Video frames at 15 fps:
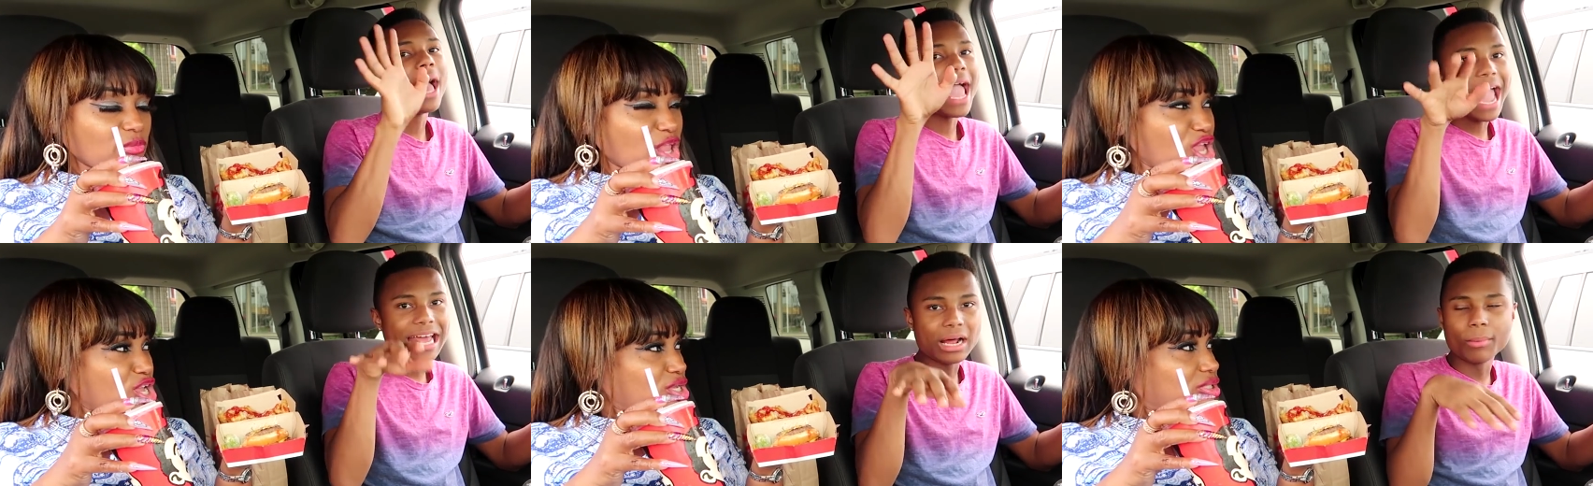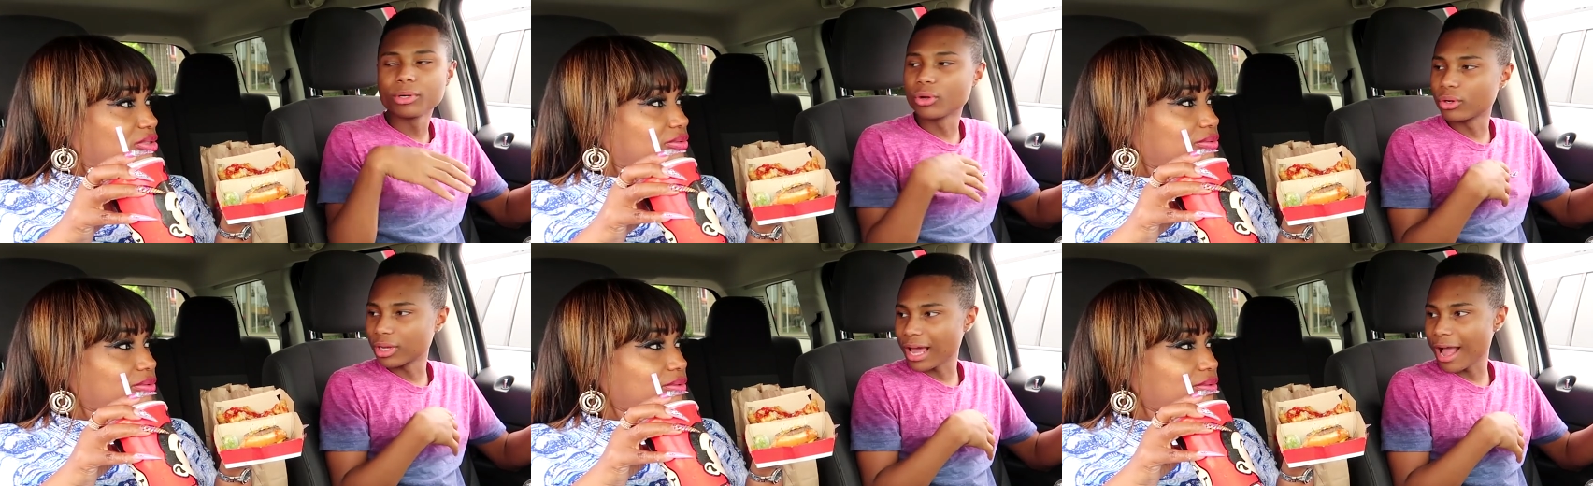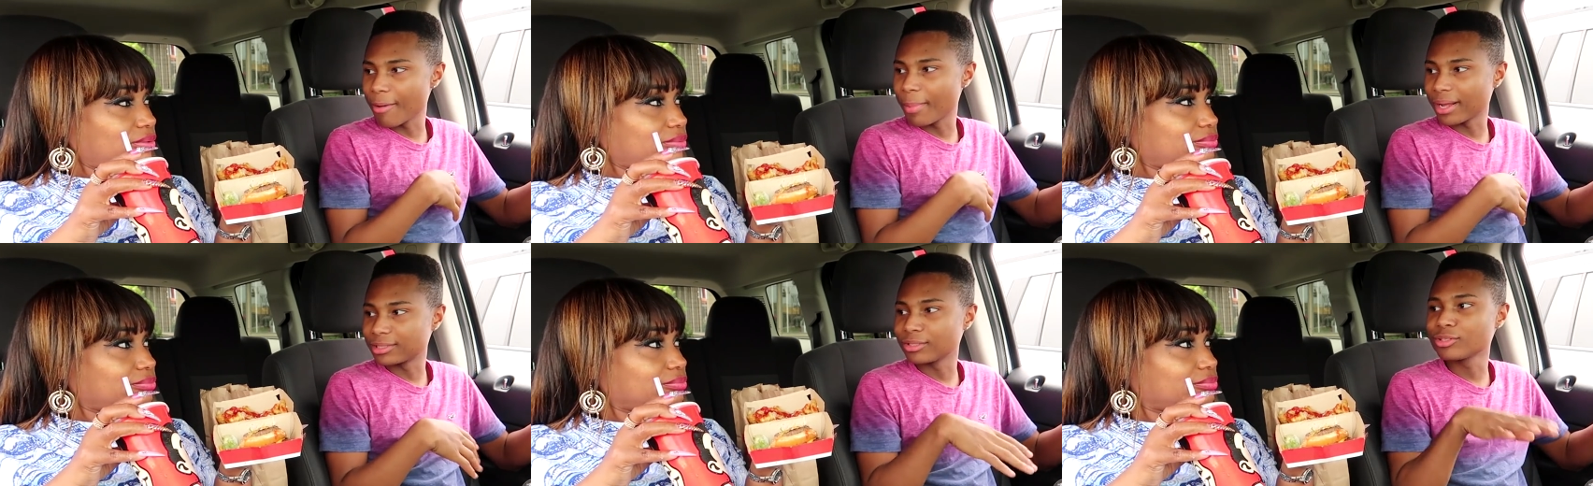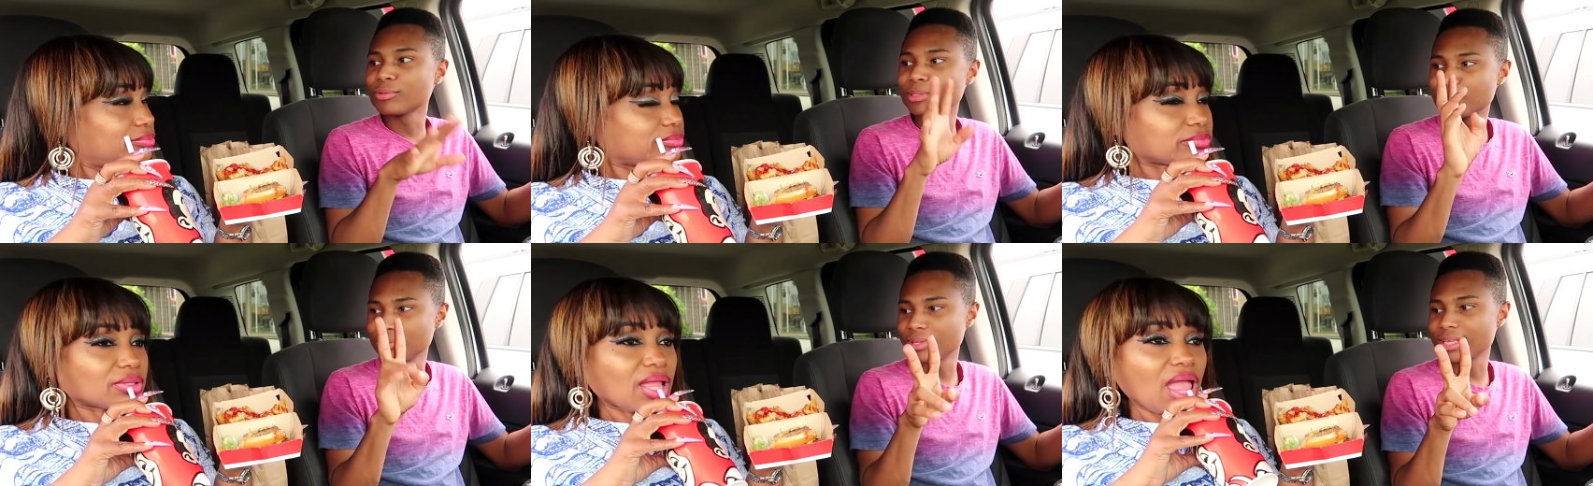Speaker 1: and I want to go to a chiropractor. Those are
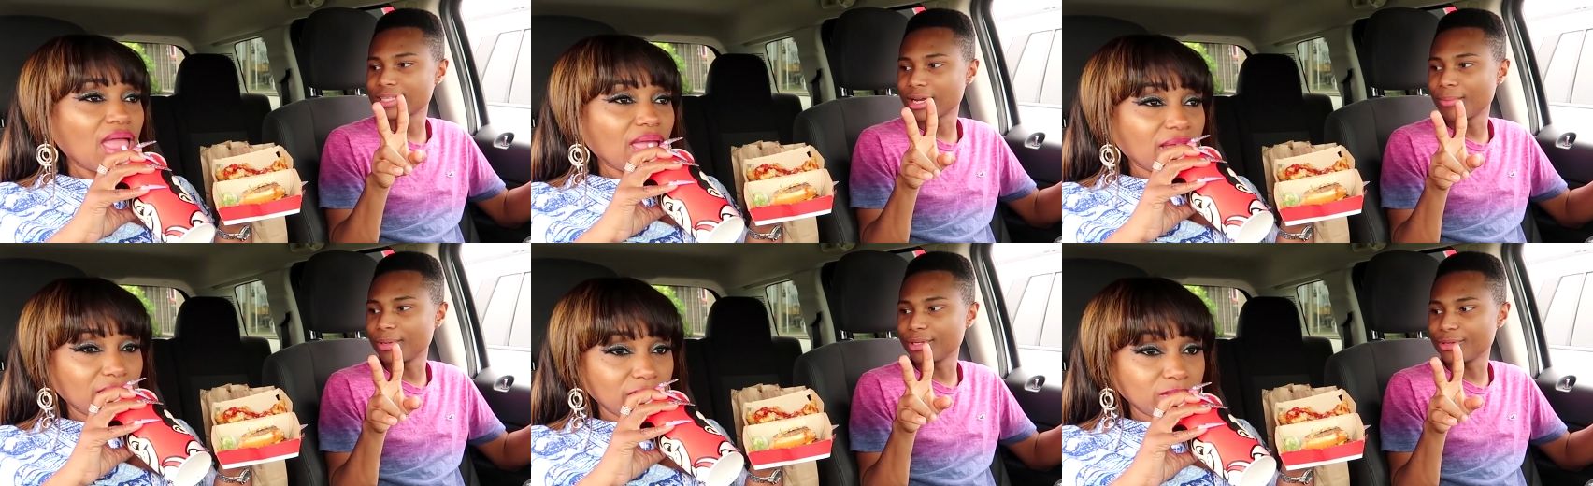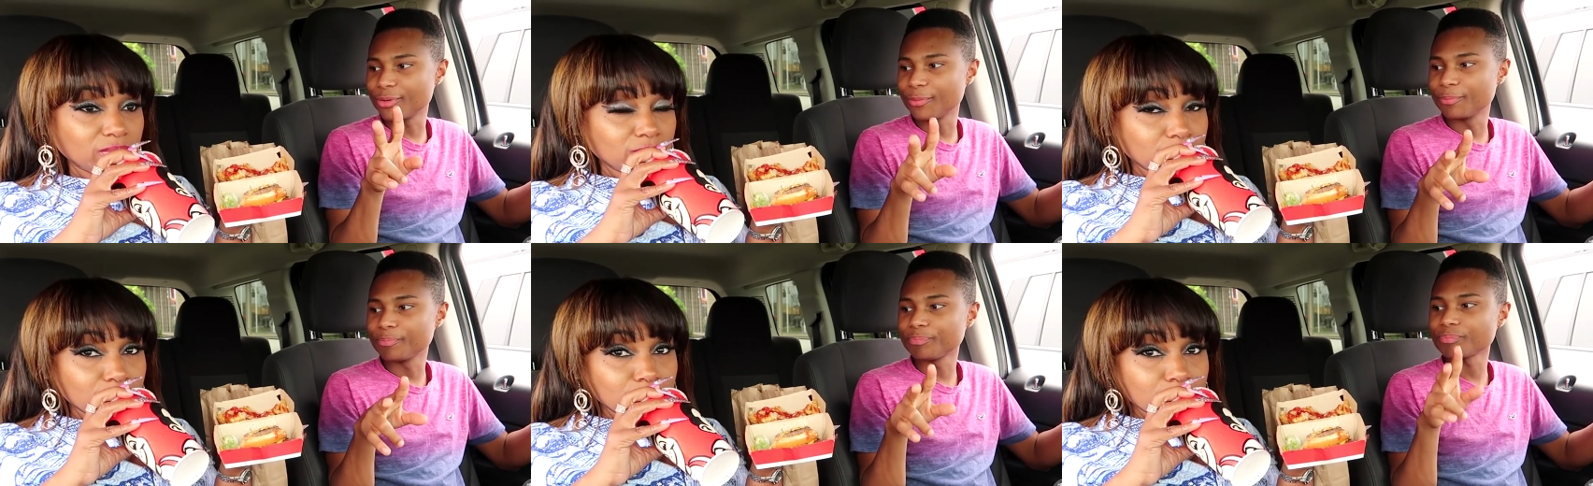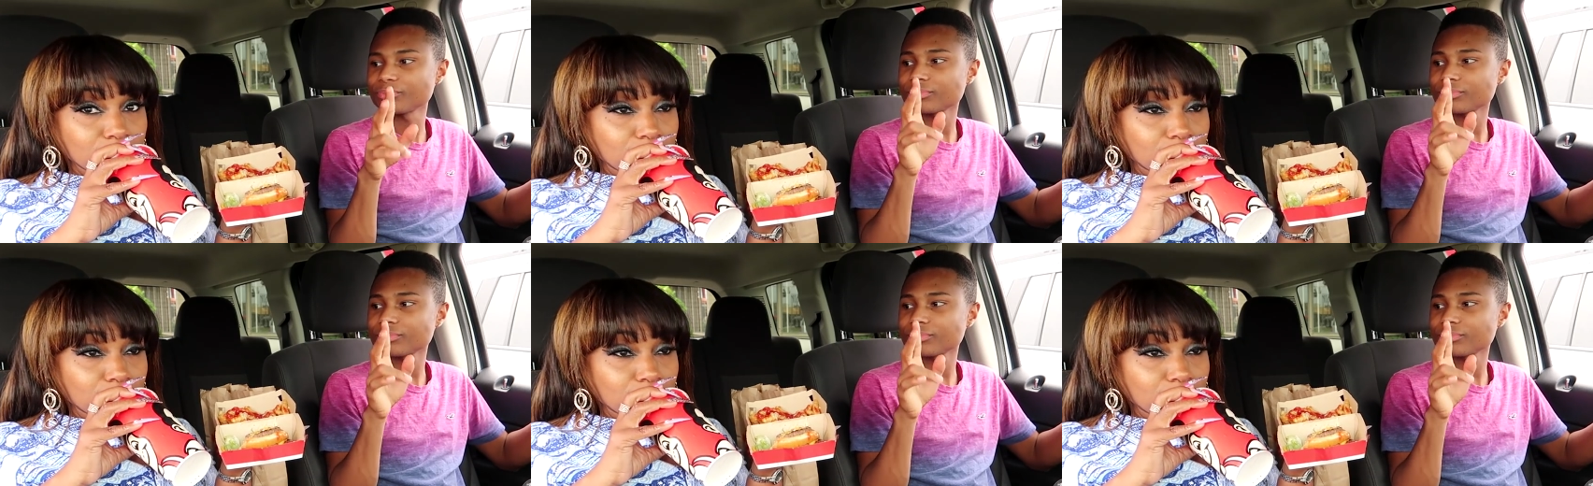my two things that I want to do.